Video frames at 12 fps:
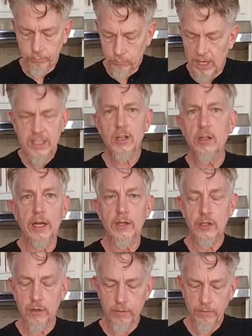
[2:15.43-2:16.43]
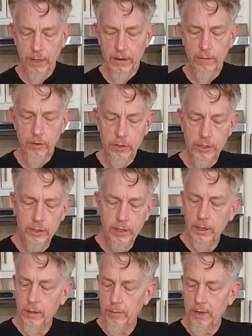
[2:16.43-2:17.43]
Nice collection of flavors.
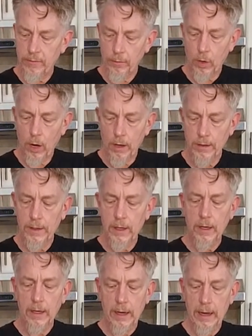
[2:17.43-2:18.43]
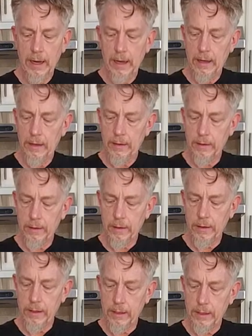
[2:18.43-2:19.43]
The beef broth and
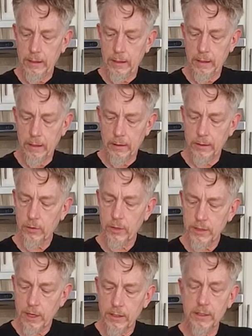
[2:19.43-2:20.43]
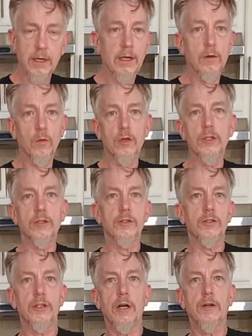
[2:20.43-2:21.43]
the soy sauce and the
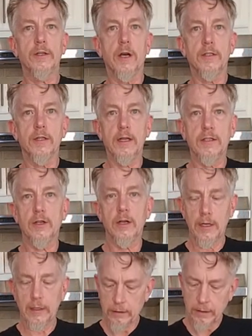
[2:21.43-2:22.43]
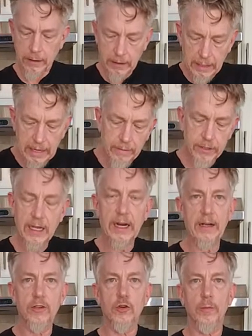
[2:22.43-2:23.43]
Worcestershire sauce, that's going to give us that
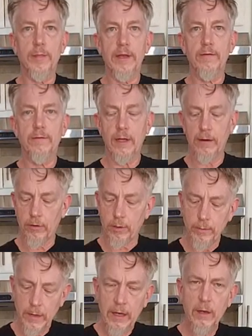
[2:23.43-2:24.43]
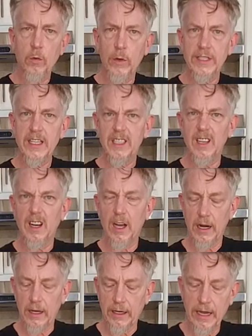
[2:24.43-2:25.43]
extra beef flavor. Whiskey's going to
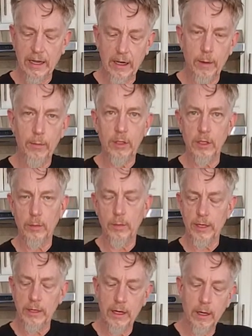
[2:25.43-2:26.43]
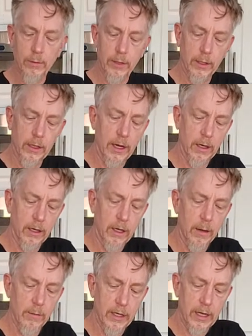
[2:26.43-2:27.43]
kind of kick it up a little bit and help it kind of
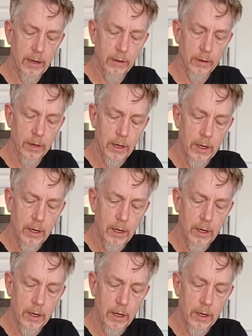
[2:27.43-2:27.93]
come together.